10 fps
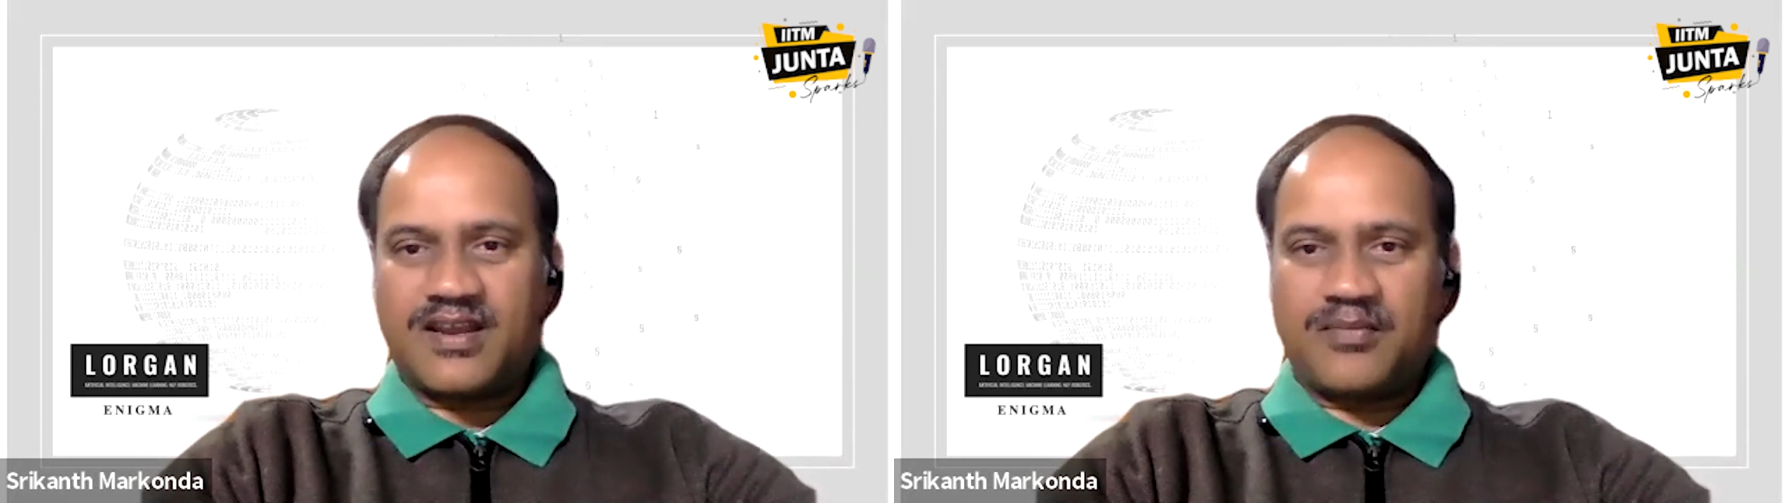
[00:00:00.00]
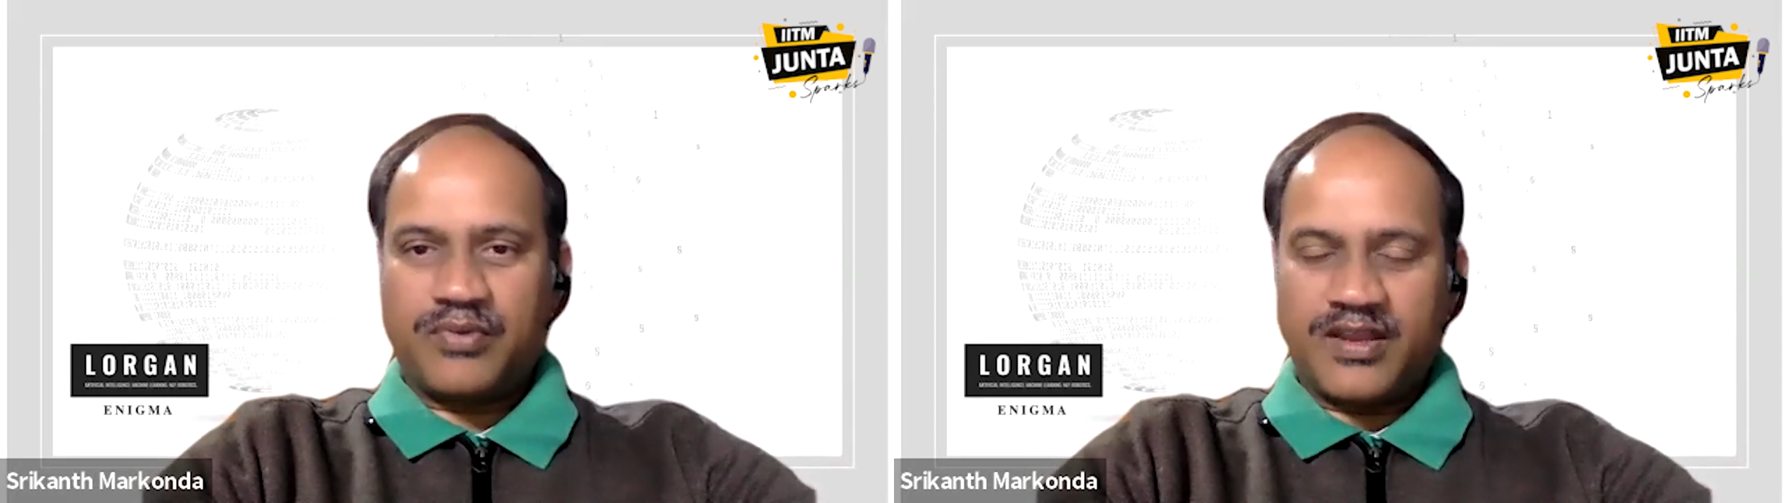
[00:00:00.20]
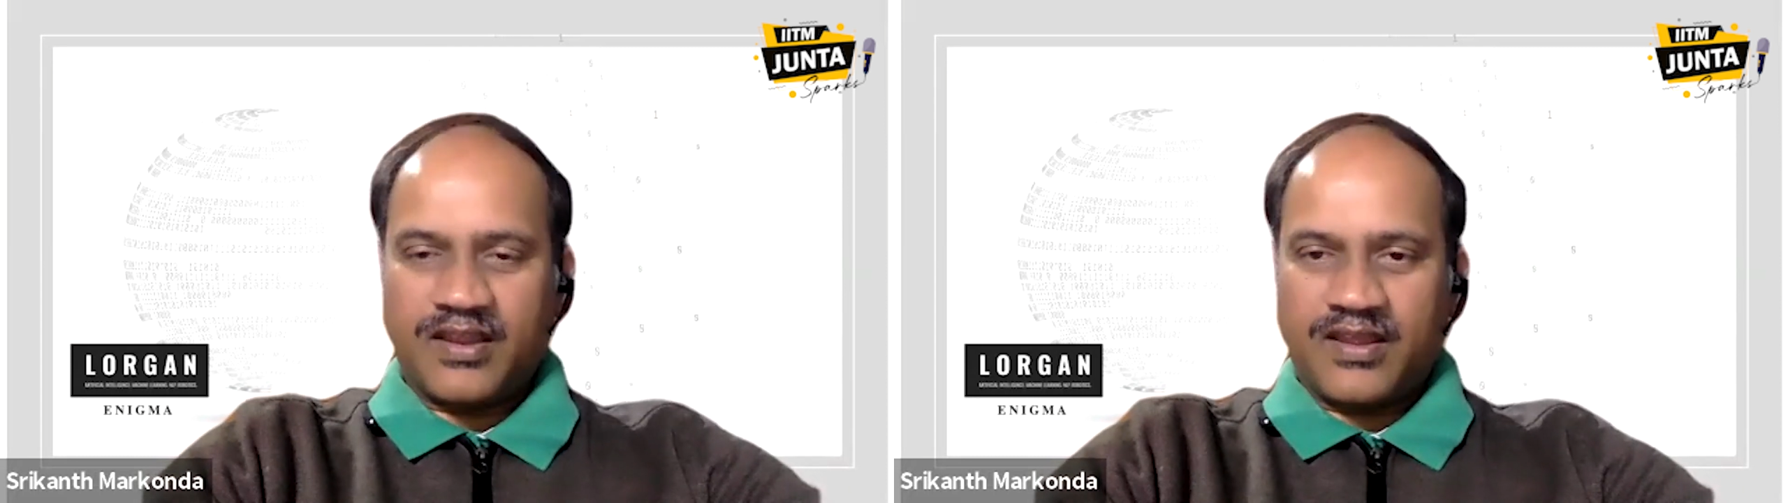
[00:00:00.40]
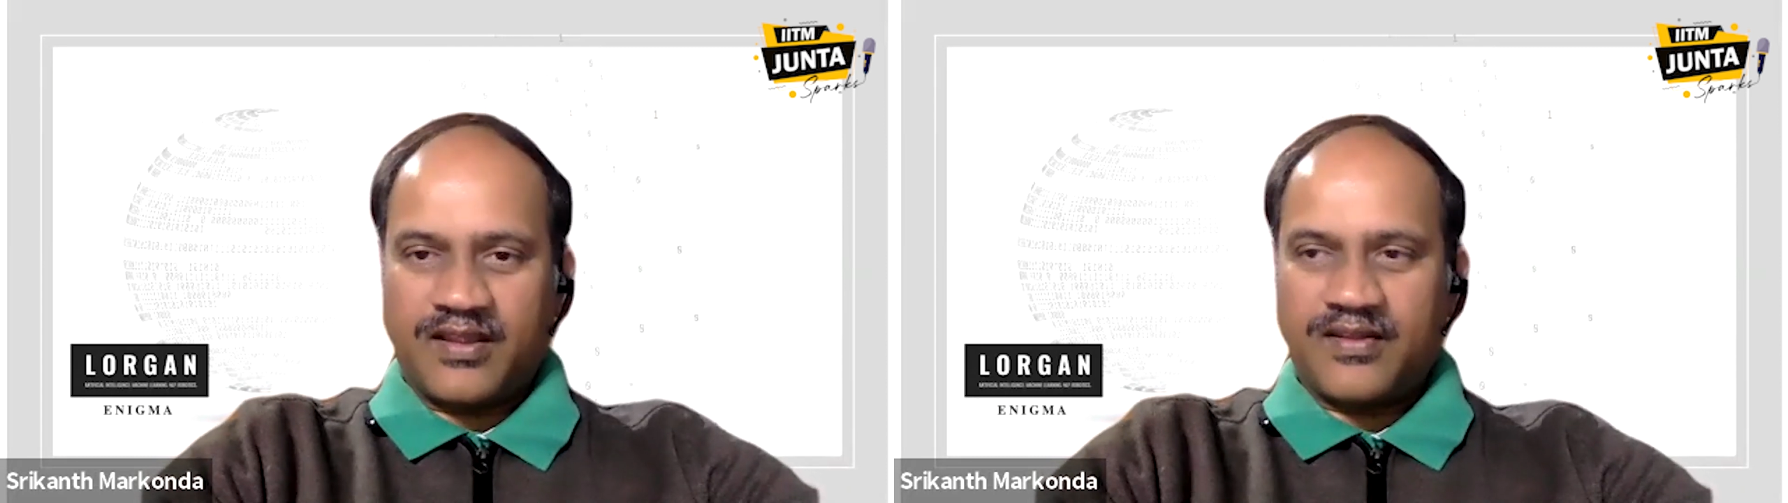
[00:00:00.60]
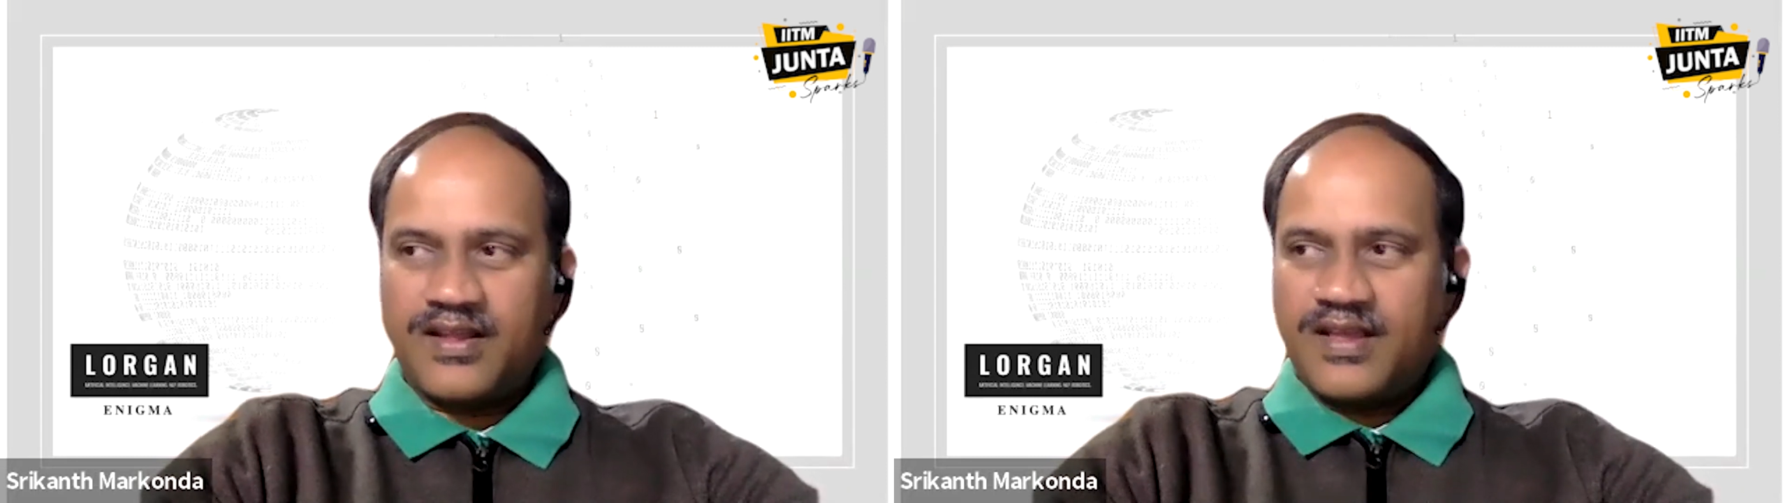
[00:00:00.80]
and
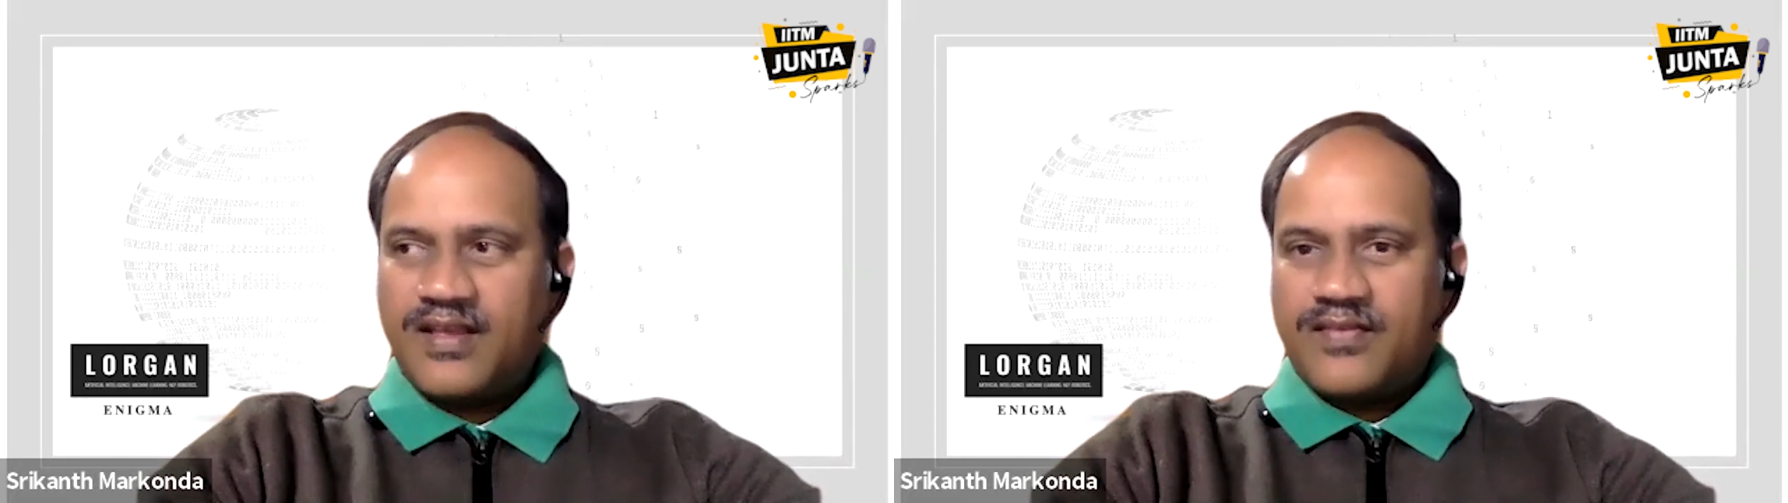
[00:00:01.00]
bringing